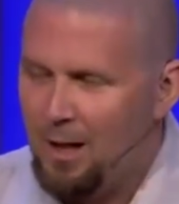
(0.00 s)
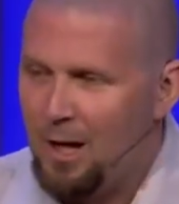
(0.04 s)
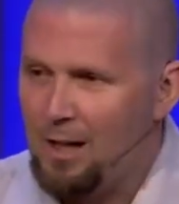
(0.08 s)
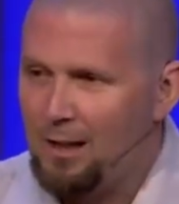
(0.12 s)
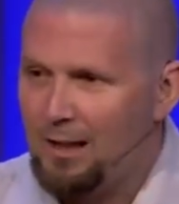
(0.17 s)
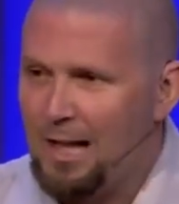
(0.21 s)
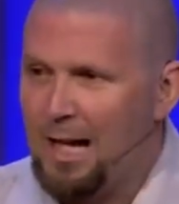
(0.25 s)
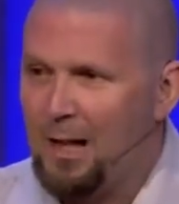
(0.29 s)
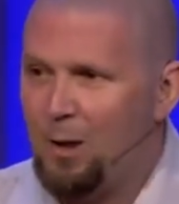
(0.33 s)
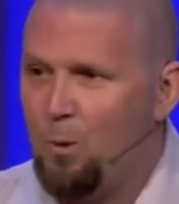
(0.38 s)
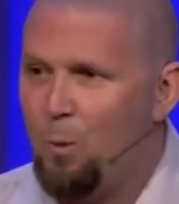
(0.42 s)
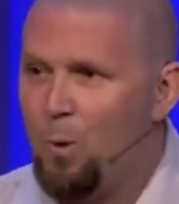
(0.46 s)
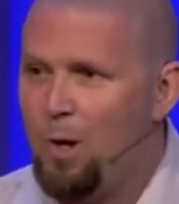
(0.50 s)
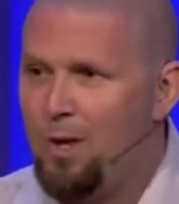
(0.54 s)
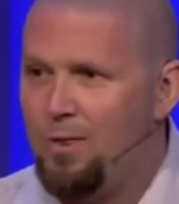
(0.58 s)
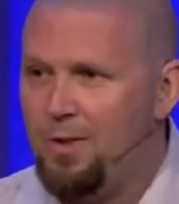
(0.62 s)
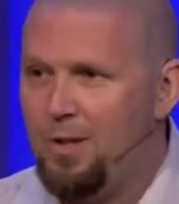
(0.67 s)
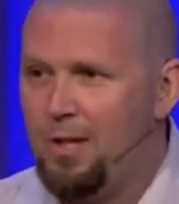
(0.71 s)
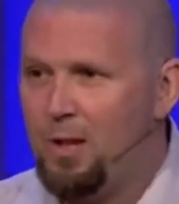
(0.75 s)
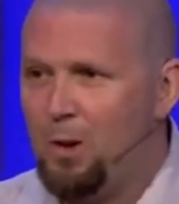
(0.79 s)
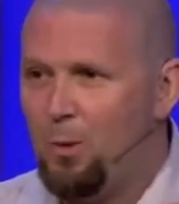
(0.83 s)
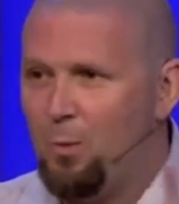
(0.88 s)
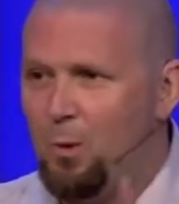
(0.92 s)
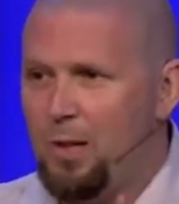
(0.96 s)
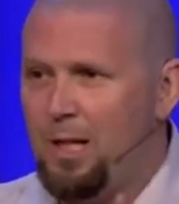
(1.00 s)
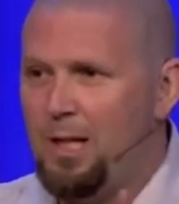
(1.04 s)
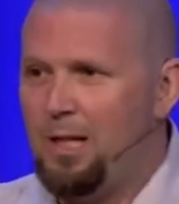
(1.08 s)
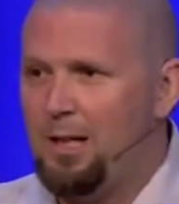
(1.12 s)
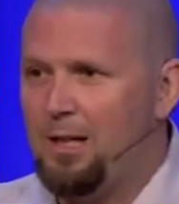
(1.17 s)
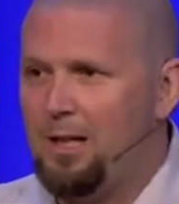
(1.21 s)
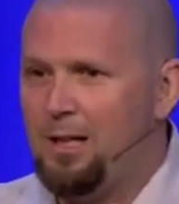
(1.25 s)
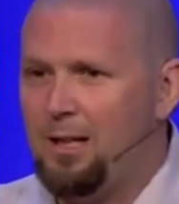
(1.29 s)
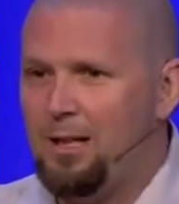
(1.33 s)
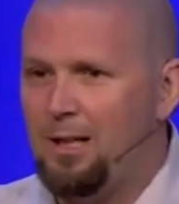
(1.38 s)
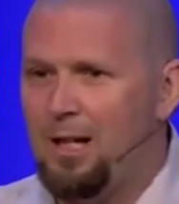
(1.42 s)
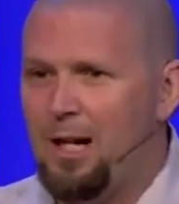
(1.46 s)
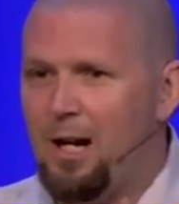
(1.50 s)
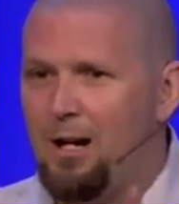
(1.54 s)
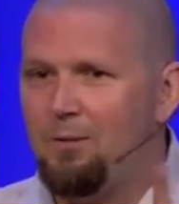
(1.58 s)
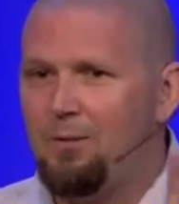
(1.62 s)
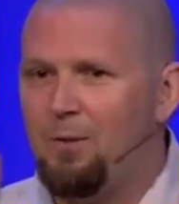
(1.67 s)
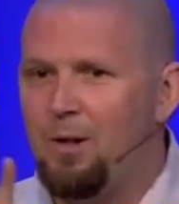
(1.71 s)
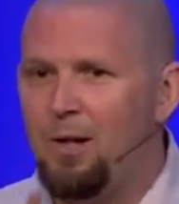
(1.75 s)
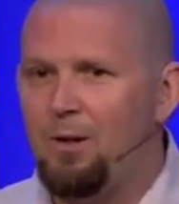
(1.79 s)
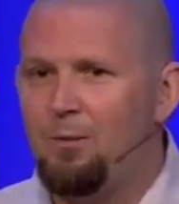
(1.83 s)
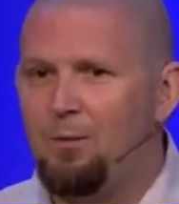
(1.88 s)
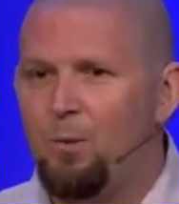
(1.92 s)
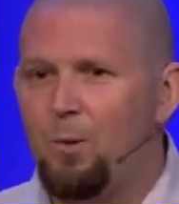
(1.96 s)
like within a week of,
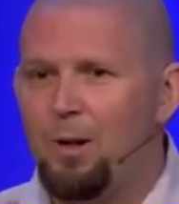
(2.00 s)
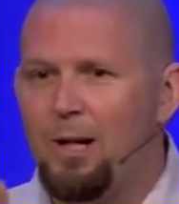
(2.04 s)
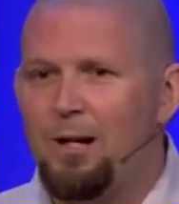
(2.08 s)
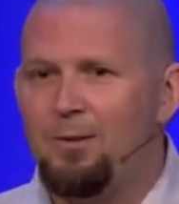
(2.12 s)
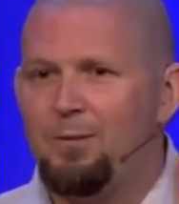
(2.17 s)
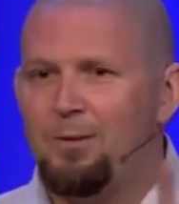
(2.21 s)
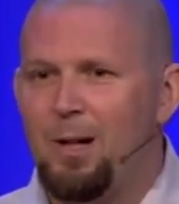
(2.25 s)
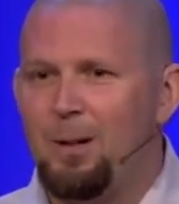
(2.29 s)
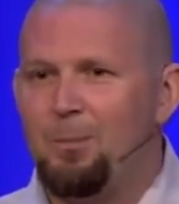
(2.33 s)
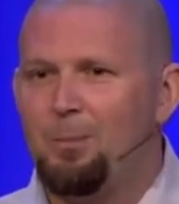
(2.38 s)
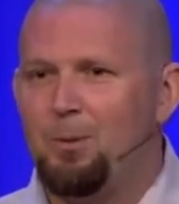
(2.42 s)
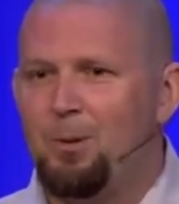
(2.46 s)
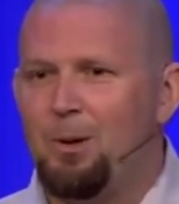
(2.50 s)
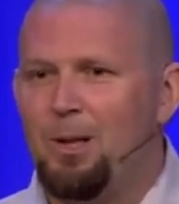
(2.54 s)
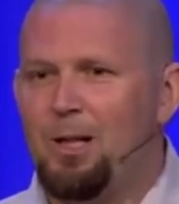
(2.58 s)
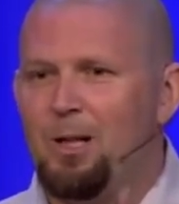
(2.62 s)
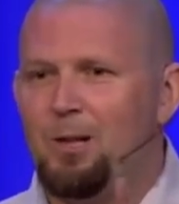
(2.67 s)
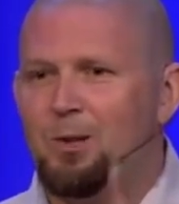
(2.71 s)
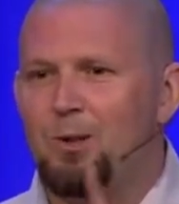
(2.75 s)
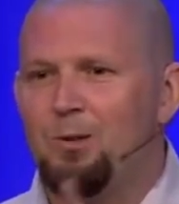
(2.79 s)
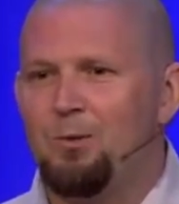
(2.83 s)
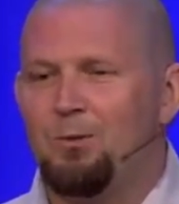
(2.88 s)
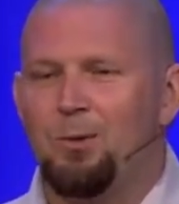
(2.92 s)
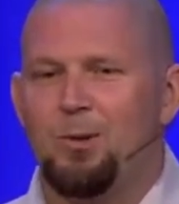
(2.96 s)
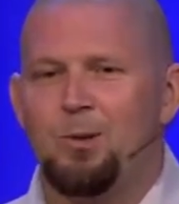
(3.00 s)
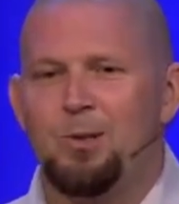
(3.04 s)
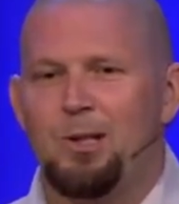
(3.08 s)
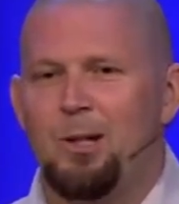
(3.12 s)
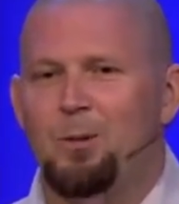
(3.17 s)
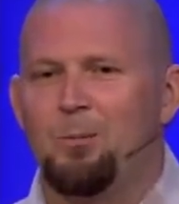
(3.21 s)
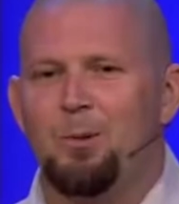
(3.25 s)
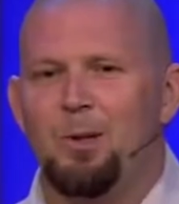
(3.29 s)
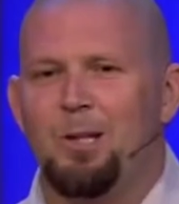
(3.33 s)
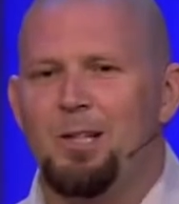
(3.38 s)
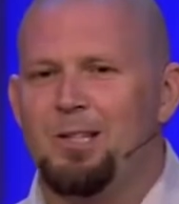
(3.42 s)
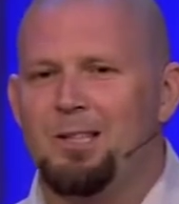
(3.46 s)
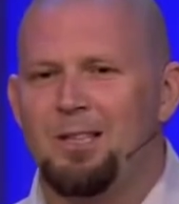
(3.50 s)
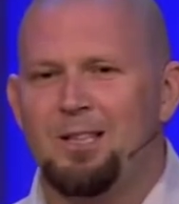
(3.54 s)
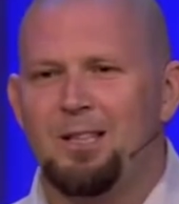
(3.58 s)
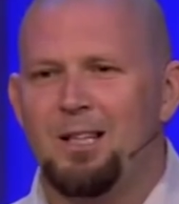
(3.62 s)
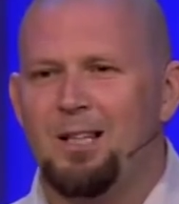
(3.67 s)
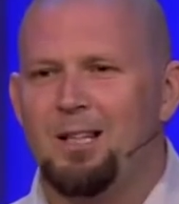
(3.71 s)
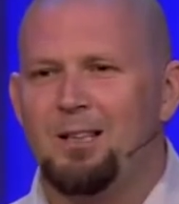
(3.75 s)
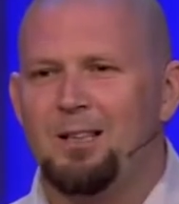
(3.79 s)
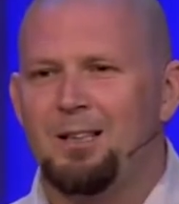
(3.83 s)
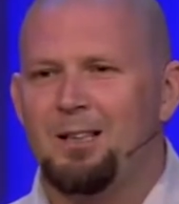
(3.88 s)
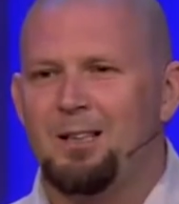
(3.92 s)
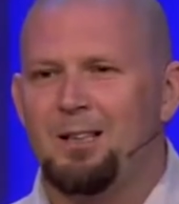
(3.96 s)
of whenever I preach, for some
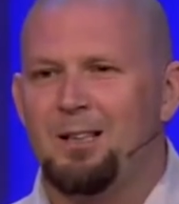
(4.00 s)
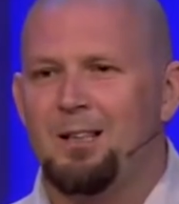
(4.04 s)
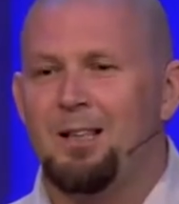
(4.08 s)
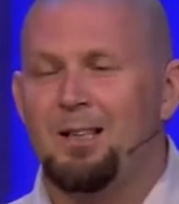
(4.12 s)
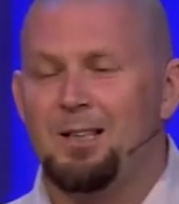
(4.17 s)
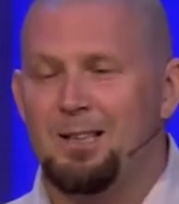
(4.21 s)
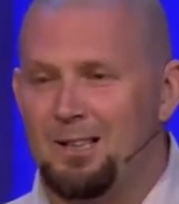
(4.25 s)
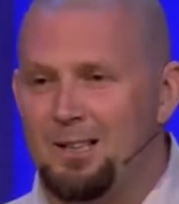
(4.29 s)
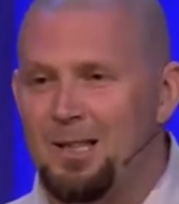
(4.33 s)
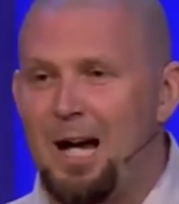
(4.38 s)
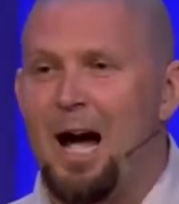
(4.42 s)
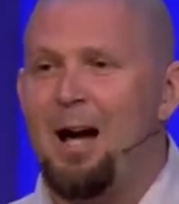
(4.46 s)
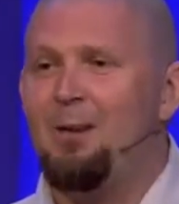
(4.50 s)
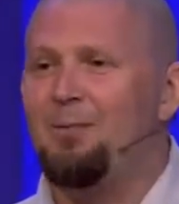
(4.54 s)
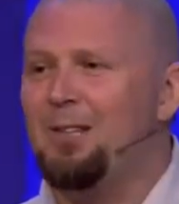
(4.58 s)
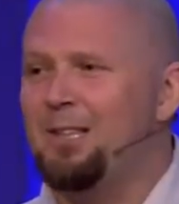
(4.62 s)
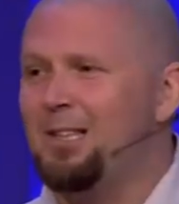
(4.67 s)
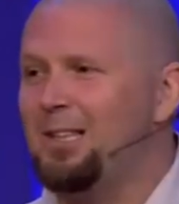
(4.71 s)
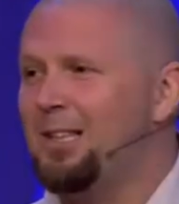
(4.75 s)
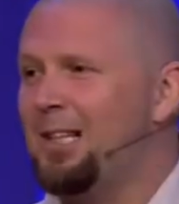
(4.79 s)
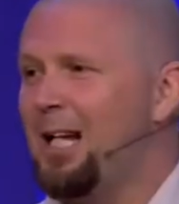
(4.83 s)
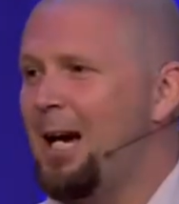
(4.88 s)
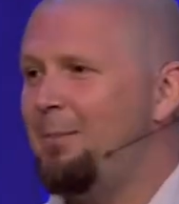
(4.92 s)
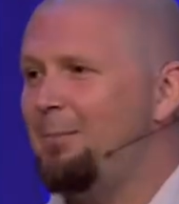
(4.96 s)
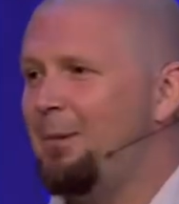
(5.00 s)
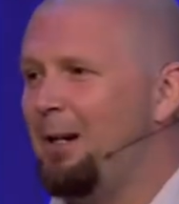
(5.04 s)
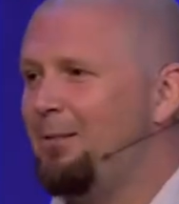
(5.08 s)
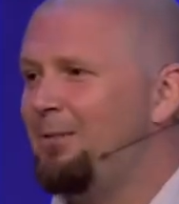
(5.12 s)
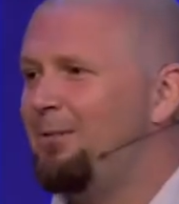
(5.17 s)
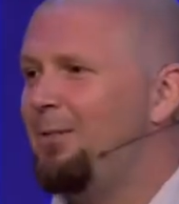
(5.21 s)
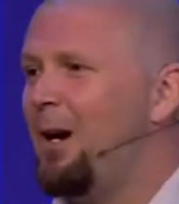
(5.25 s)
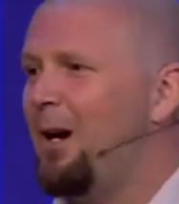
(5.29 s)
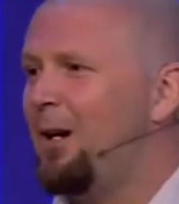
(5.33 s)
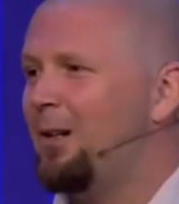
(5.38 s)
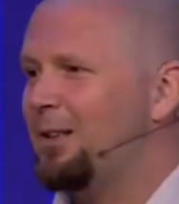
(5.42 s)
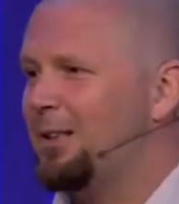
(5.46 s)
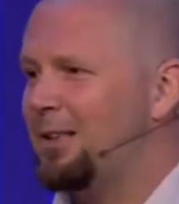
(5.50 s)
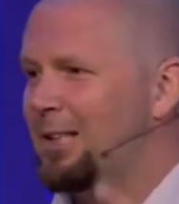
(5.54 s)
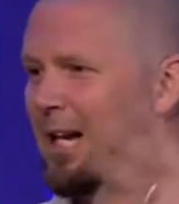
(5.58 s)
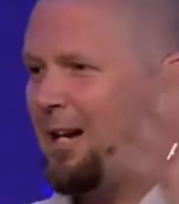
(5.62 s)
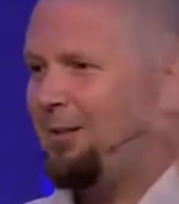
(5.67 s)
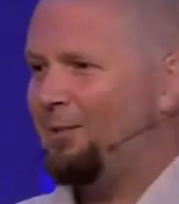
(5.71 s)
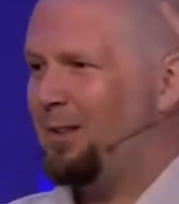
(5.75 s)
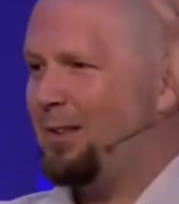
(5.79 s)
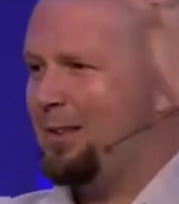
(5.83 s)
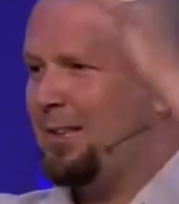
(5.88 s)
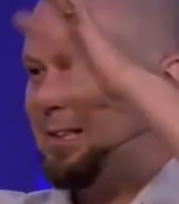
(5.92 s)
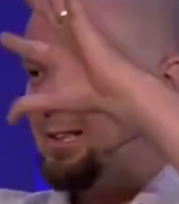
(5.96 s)
reason, it's obviously not my fault. It's
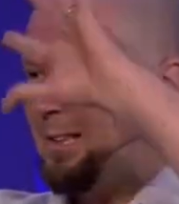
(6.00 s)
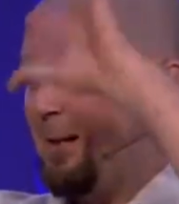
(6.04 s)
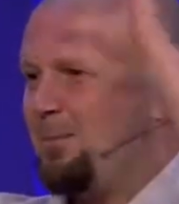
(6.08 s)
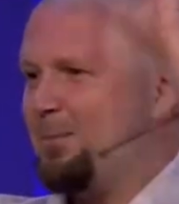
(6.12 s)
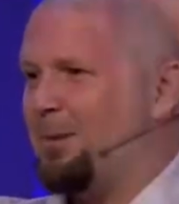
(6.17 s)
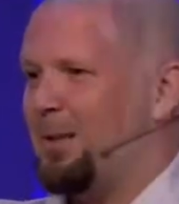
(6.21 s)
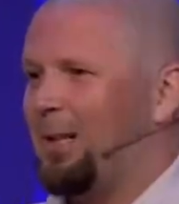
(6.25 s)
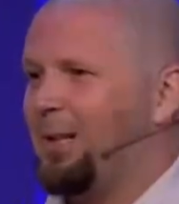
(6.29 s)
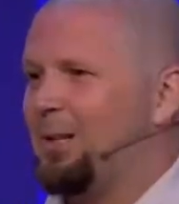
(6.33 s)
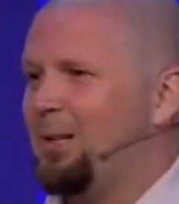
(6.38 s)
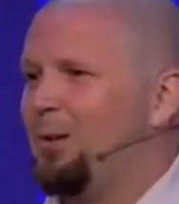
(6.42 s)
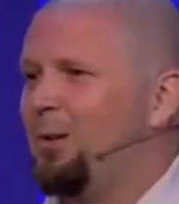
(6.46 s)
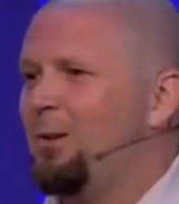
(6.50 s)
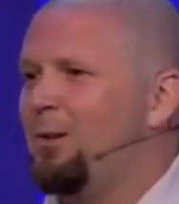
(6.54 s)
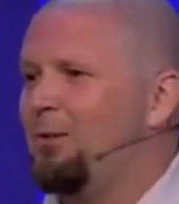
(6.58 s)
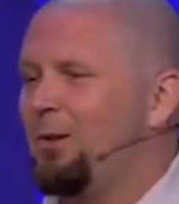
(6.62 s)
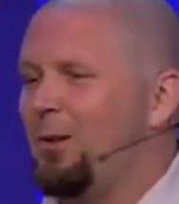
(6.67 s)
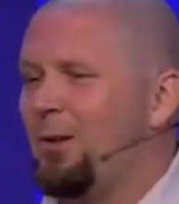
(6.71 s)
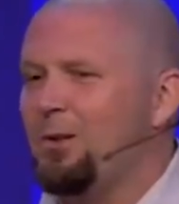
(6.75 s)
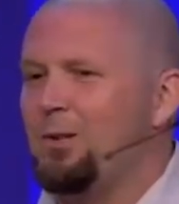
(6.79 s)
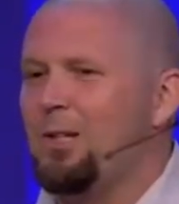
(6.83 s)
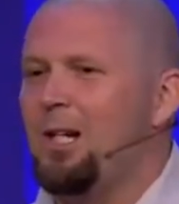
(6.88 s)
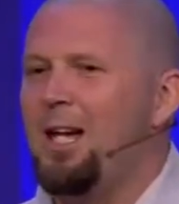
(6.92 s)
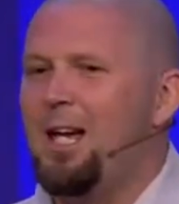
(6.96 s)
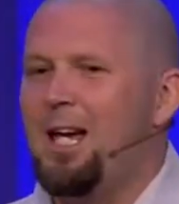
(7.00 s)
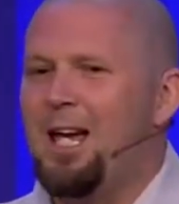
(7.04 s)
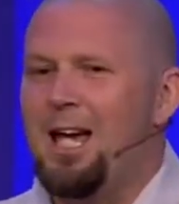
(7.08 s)
obviously something in the universe.